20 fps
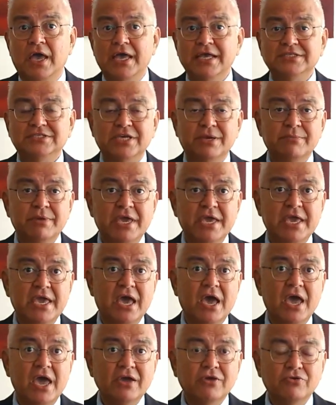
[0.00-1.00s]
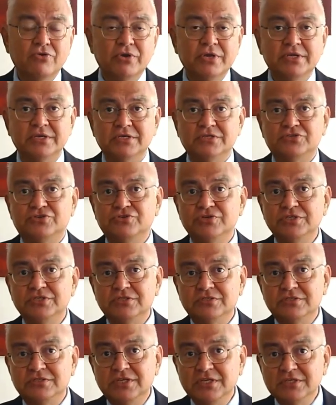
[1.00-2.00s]
HMA Agro
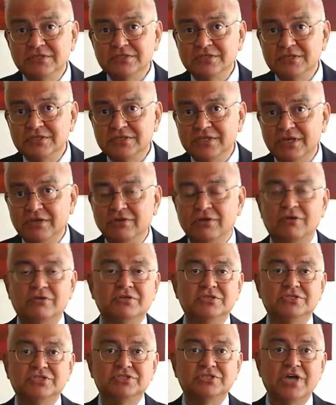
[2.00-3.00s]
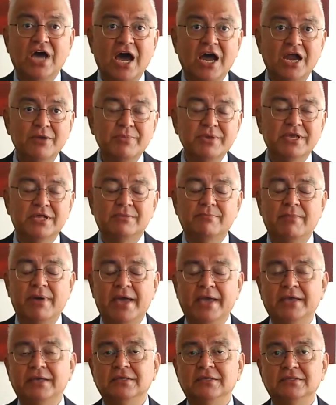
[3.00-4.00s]
Industries, Dixon Technologies, RBL
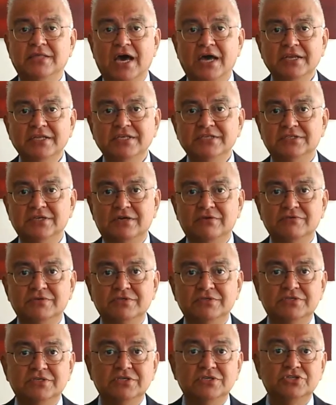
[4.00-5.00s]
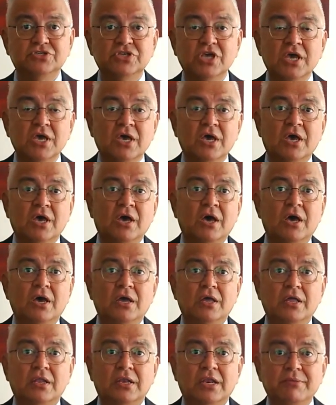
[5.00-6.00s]
Bank, Dhani Services,
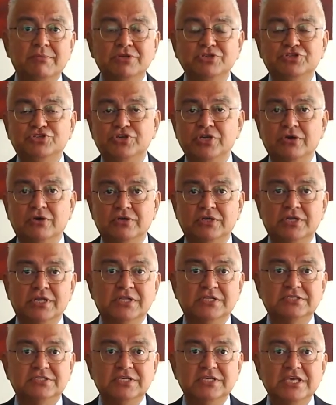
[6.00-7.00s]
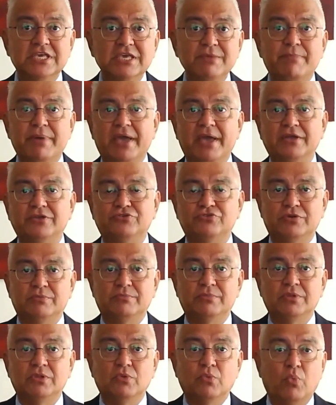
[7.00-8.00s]
Lemon Tree Hotels, EPAC
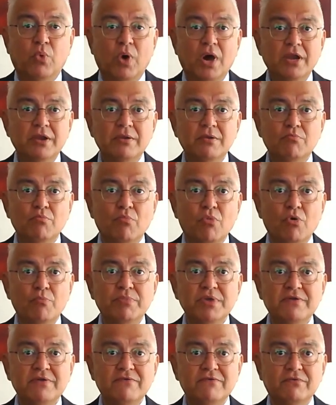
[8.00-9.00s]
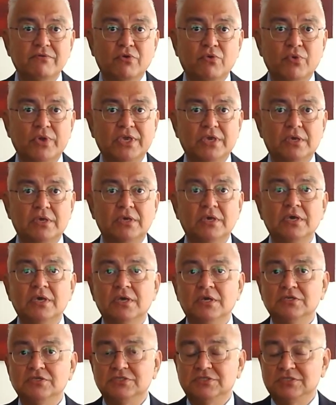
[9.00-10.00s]
Durable, One Mobi Quick
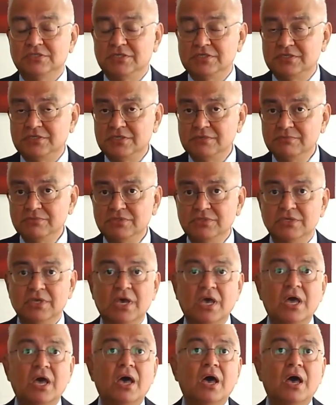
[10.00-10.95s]
Systems,